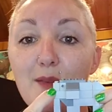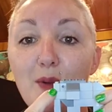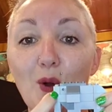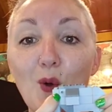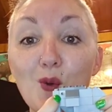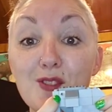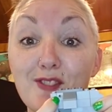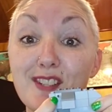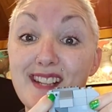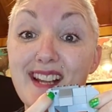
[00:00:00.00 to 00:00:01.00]
I put holes
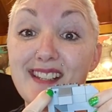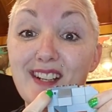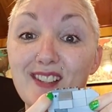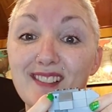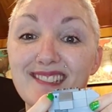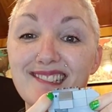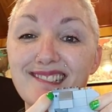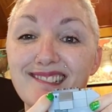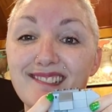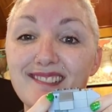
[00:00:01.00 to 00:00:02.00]
for his eyes here.
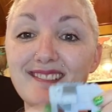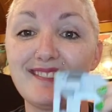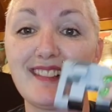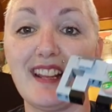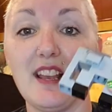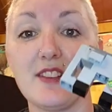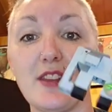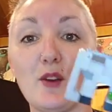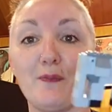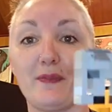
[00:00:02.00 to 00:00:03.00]

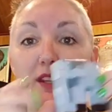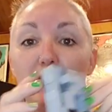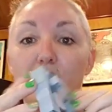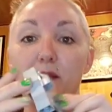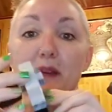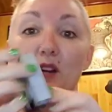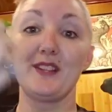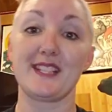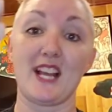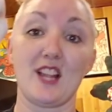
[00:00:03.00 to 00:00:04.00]
So, you can
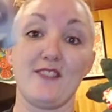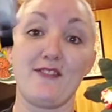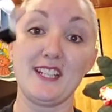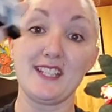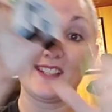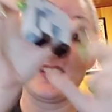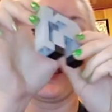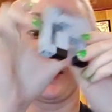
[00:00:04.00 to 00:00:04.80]
build this elephant.